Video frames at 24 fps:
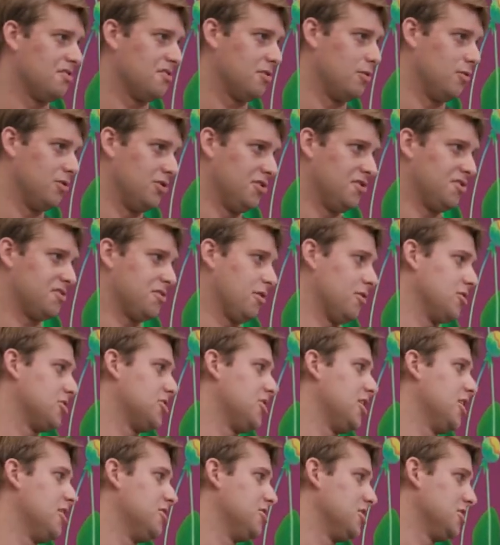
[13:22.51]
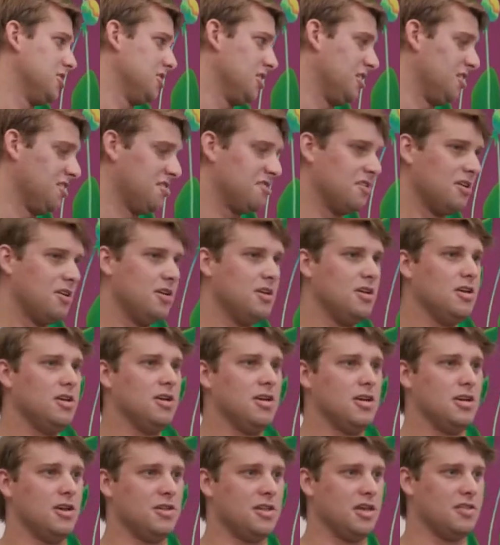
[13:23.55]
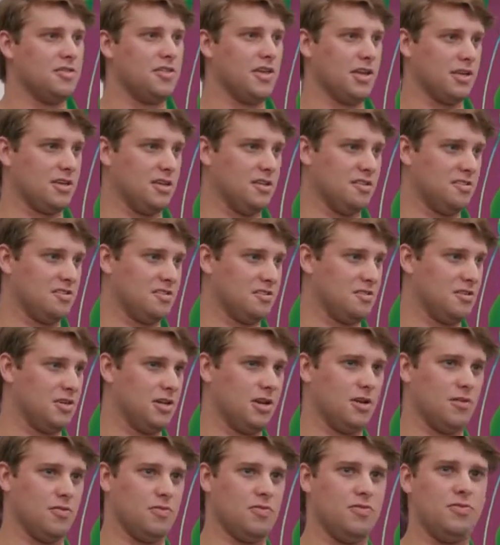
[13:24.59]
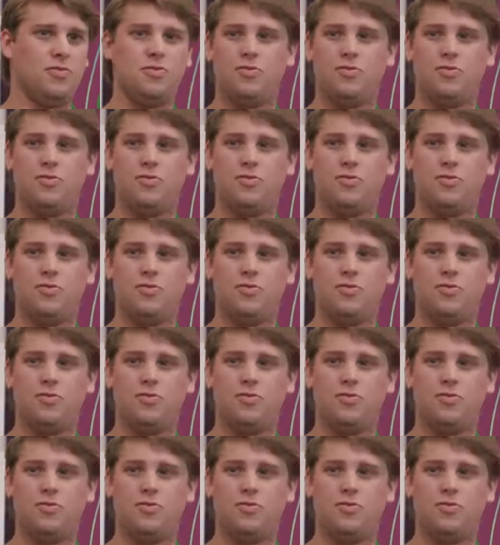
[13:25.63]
So when you start changing these, they think they're